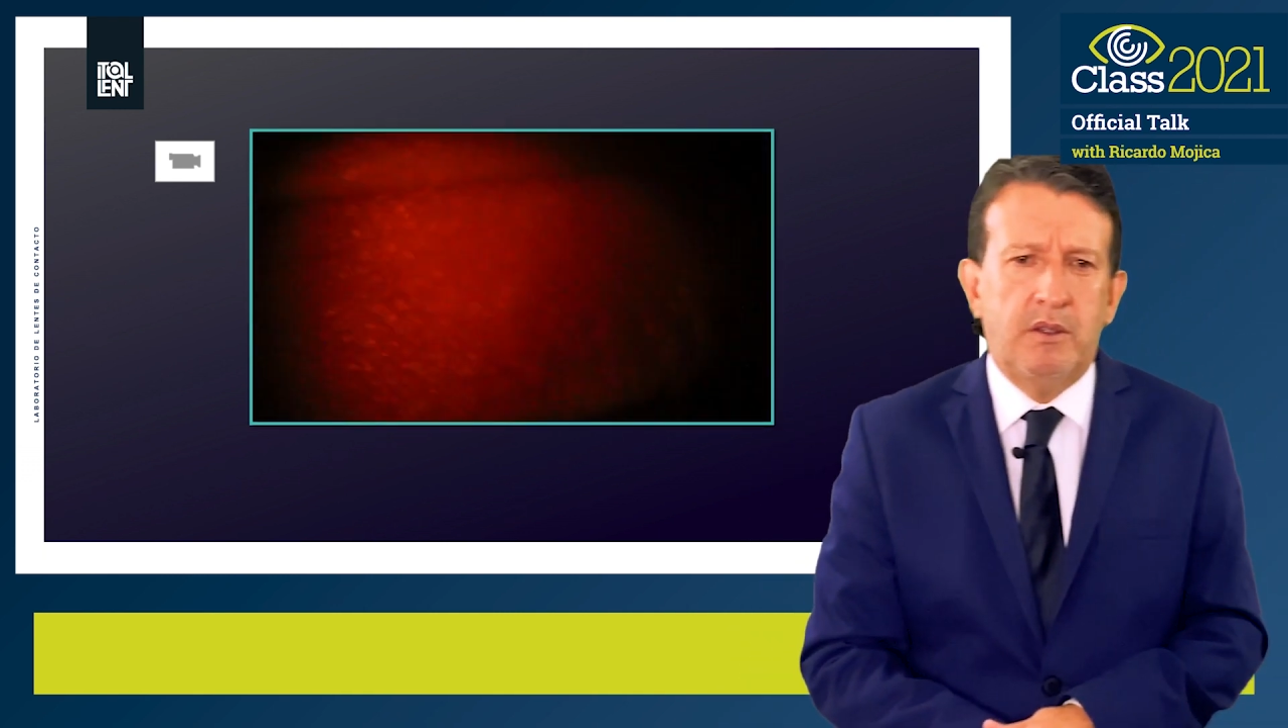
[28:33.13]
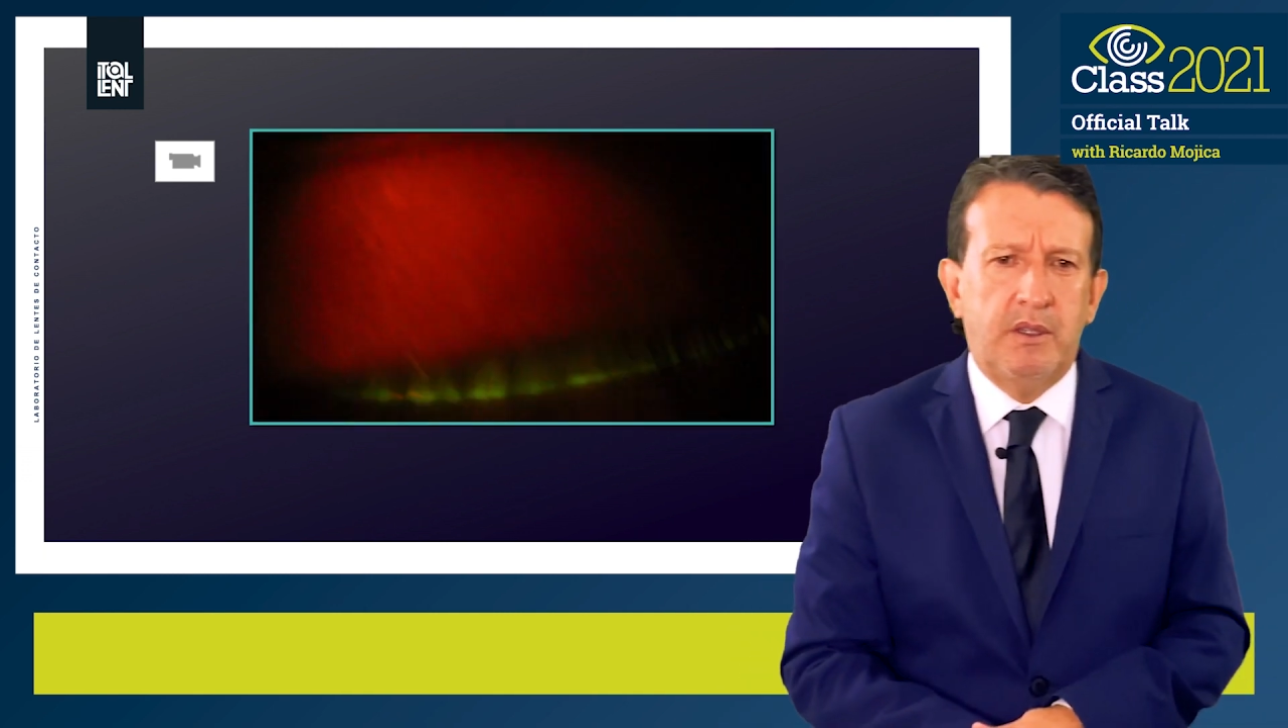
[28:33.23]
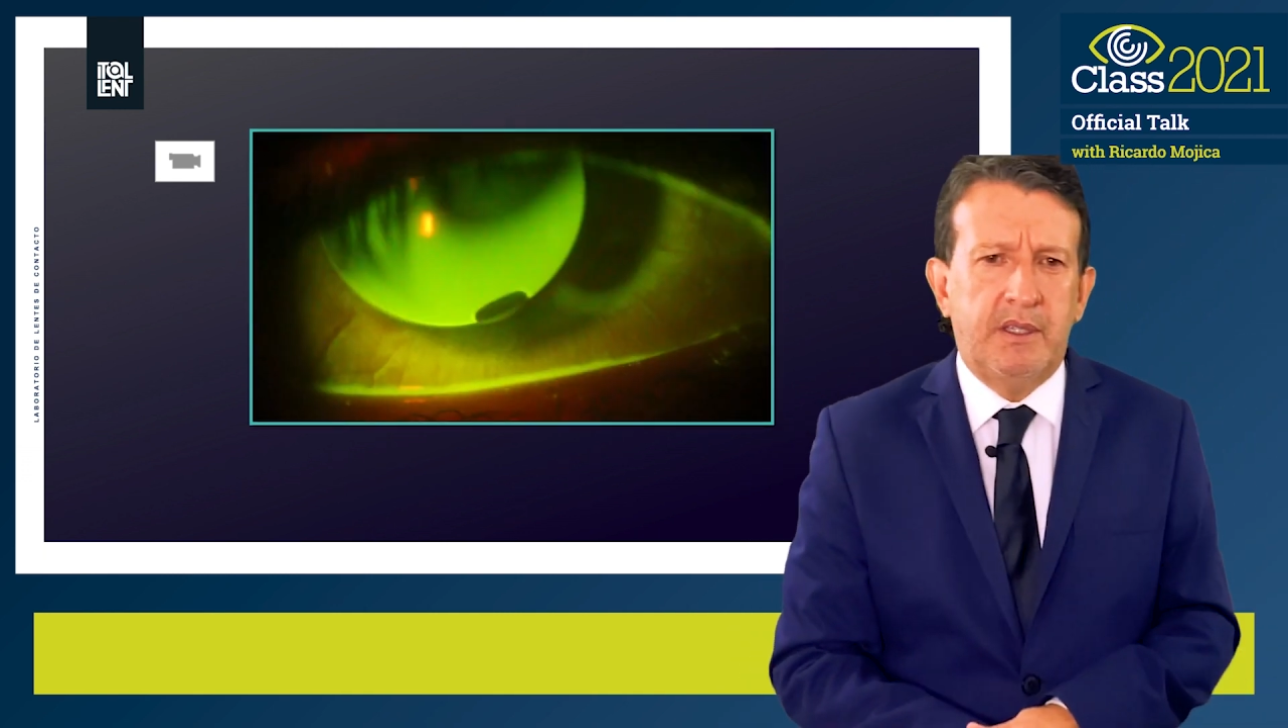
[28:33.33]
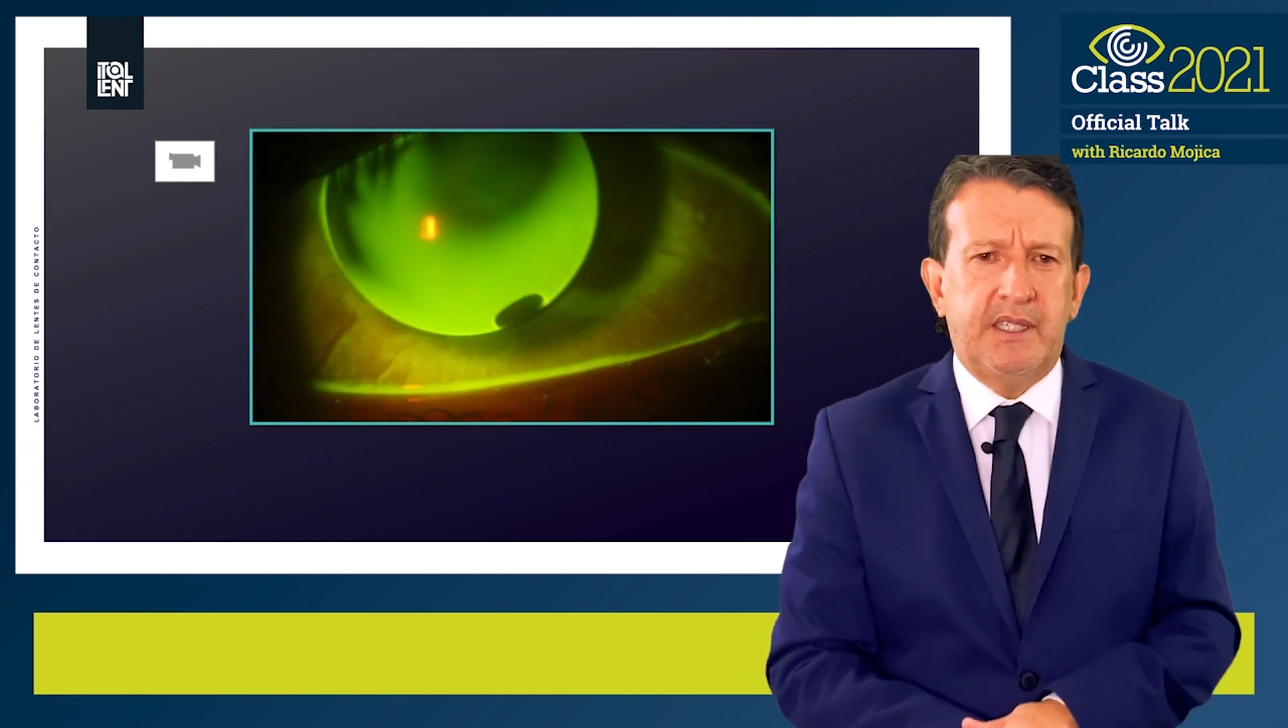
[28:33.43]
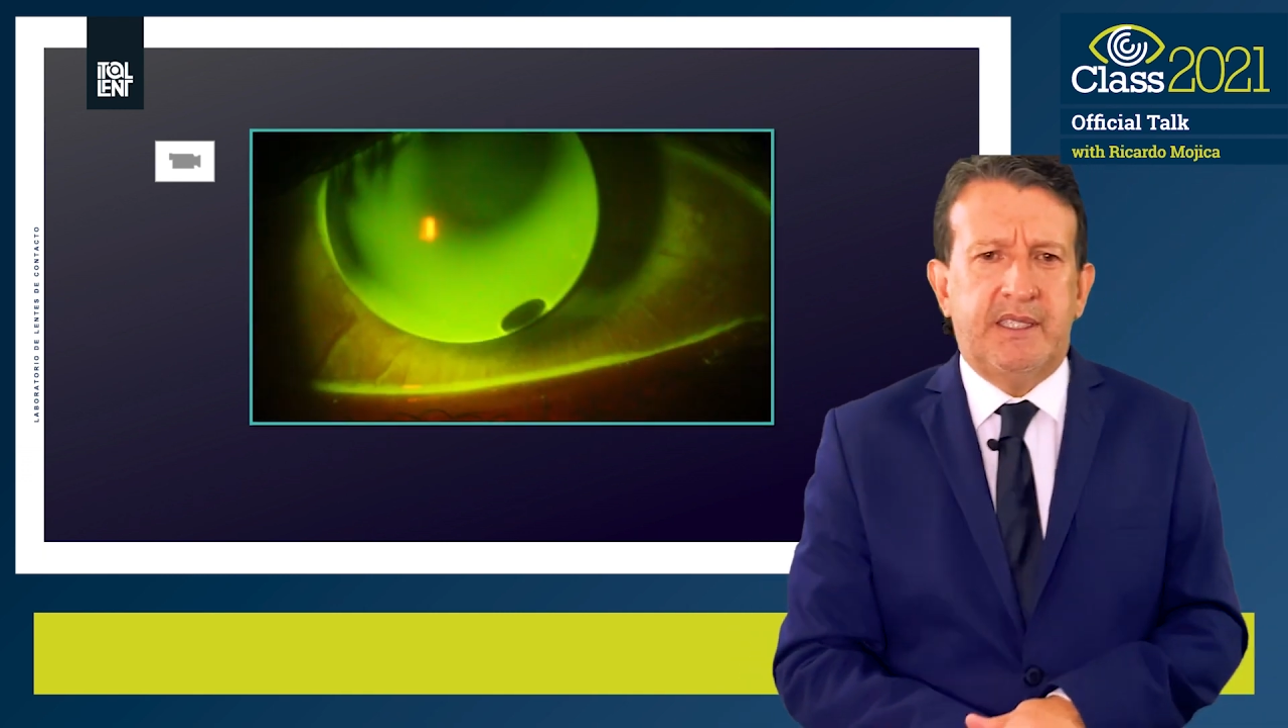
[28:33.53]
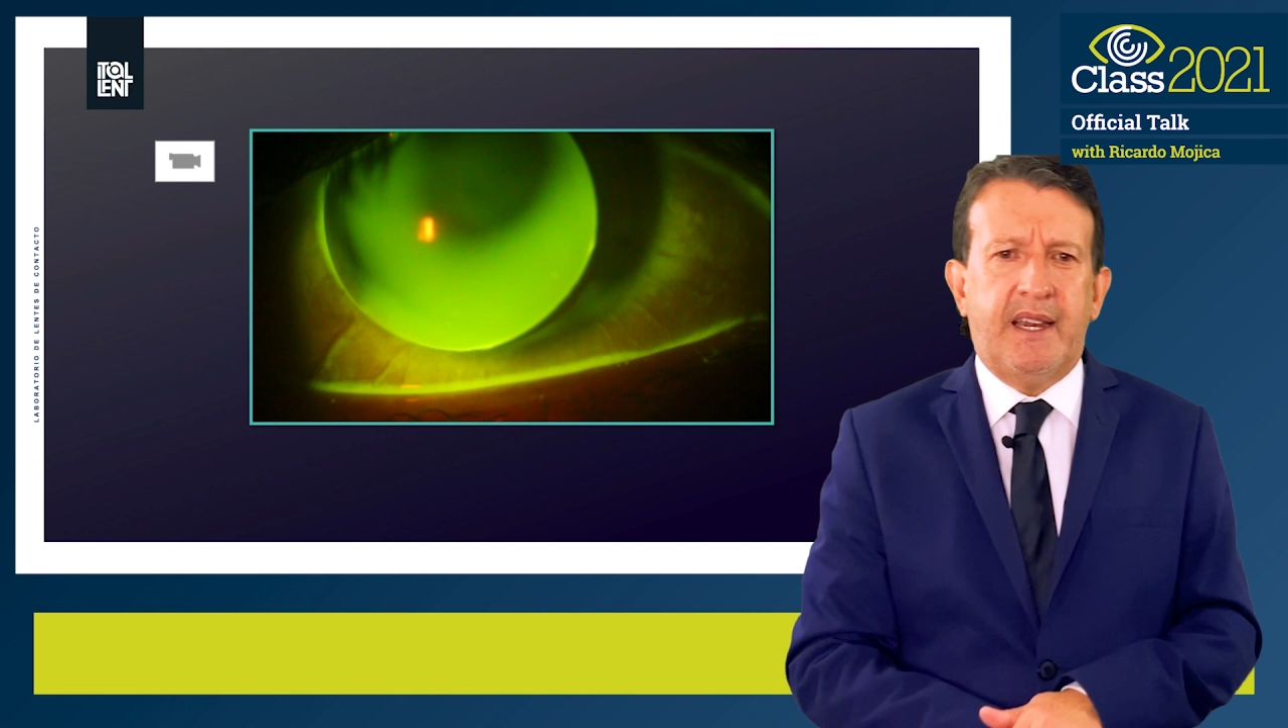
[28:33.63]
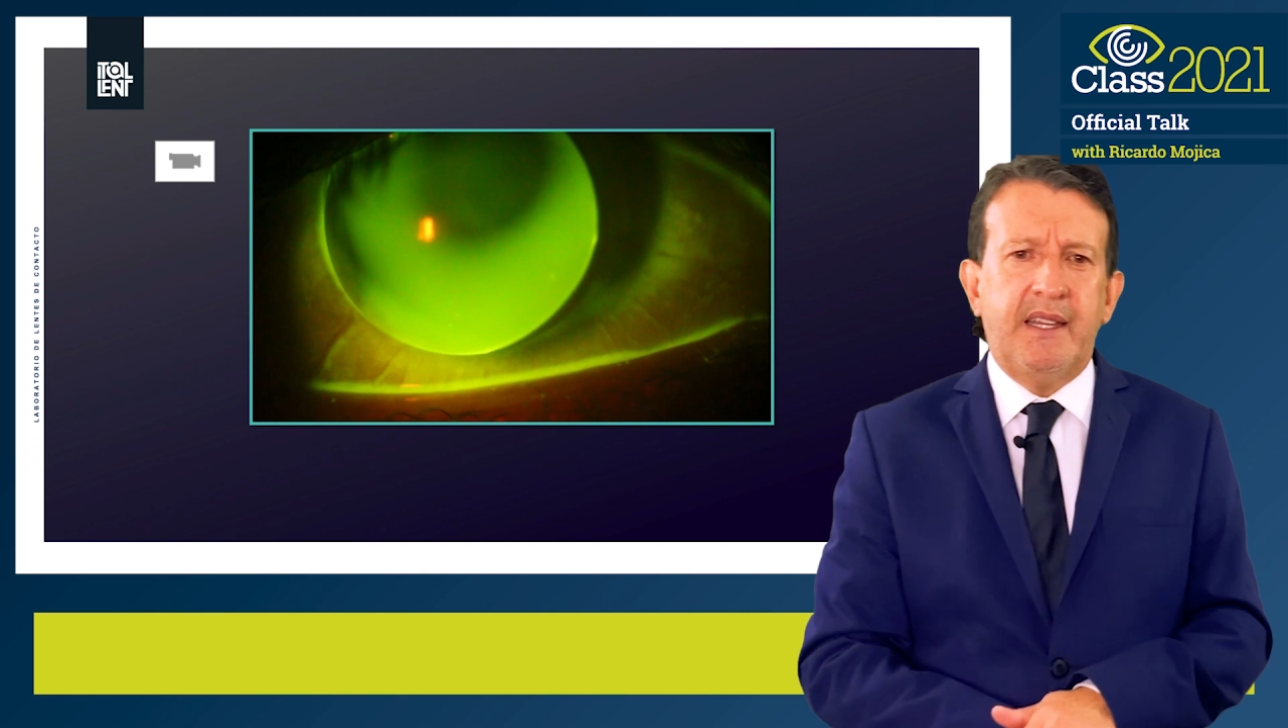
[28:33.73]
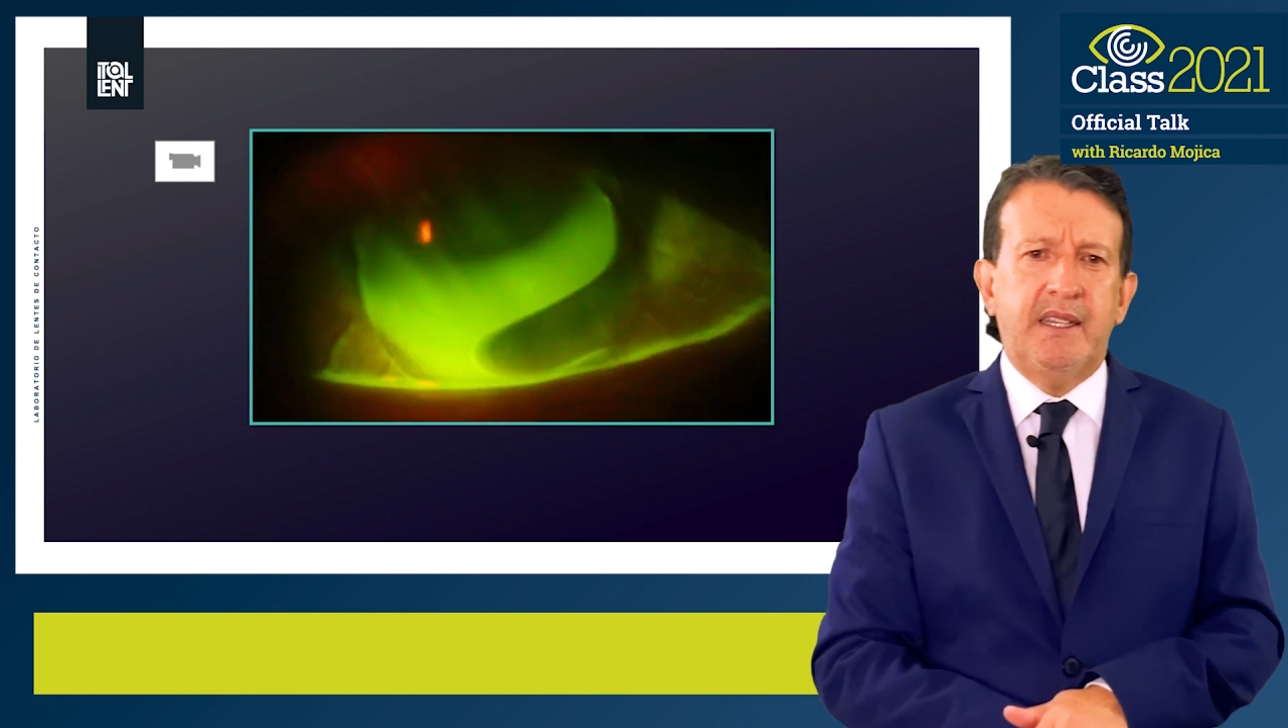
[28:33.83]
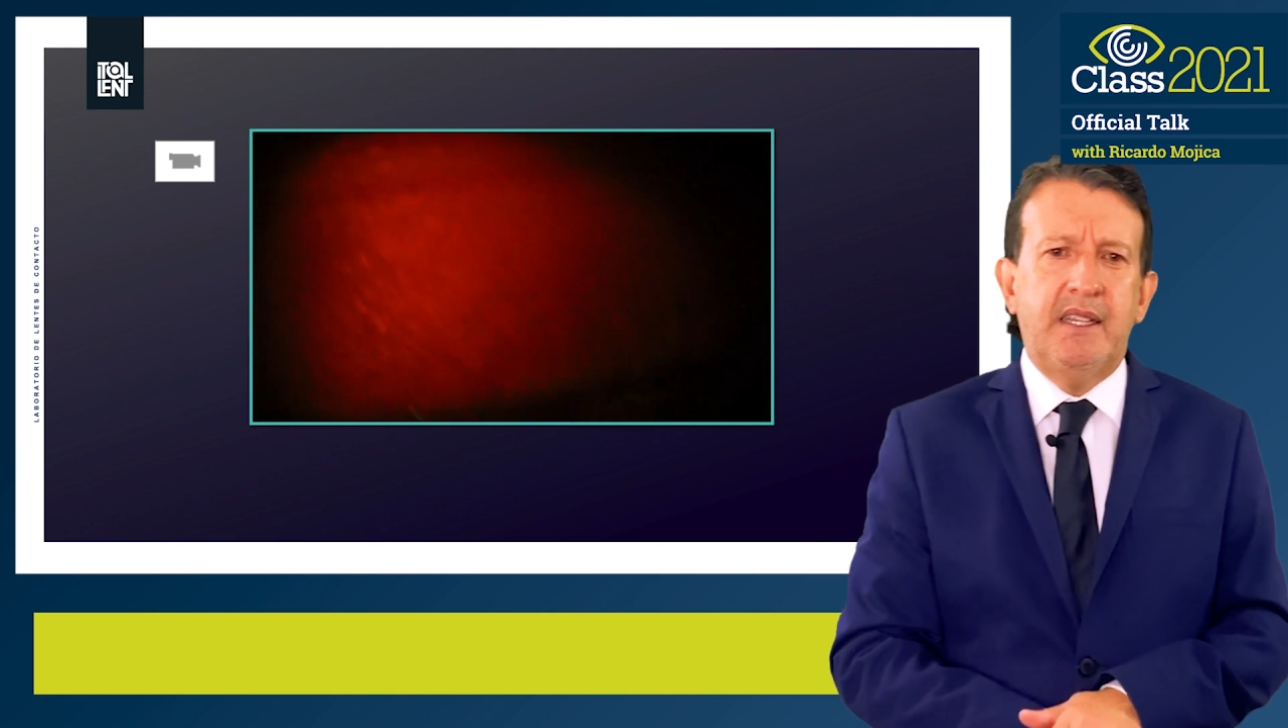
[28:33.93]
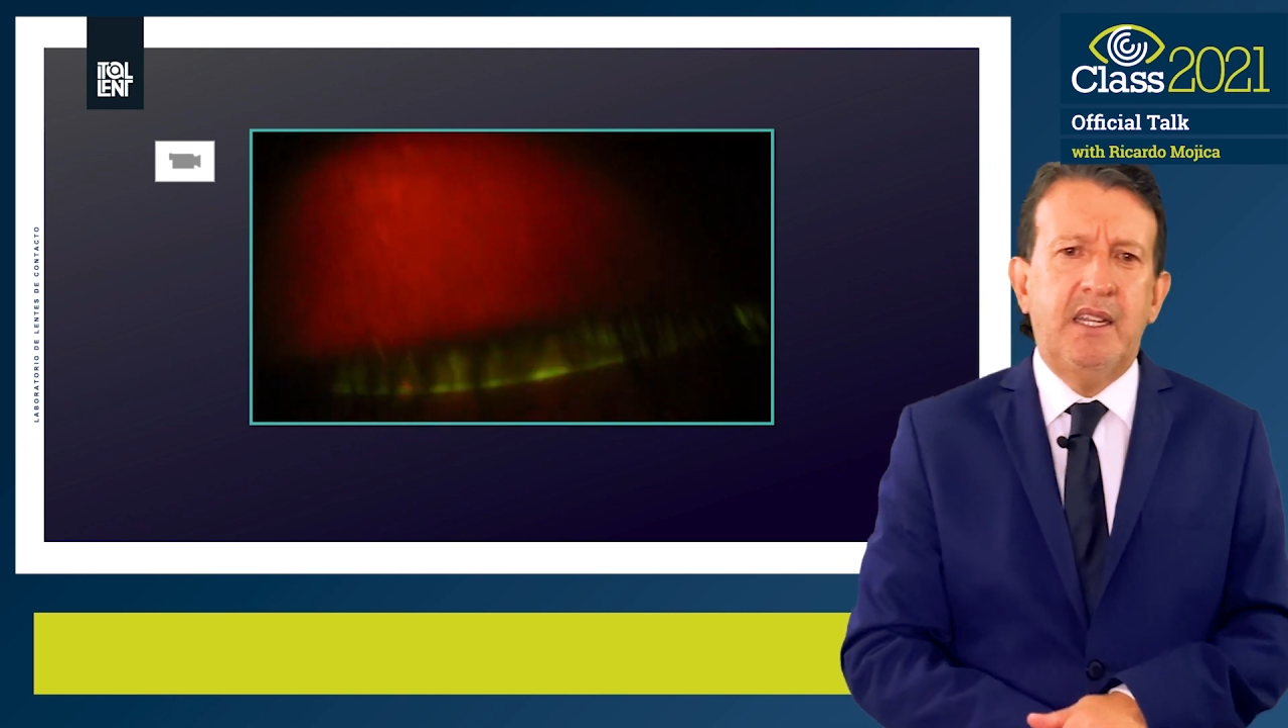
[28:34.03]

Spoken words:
The lens is going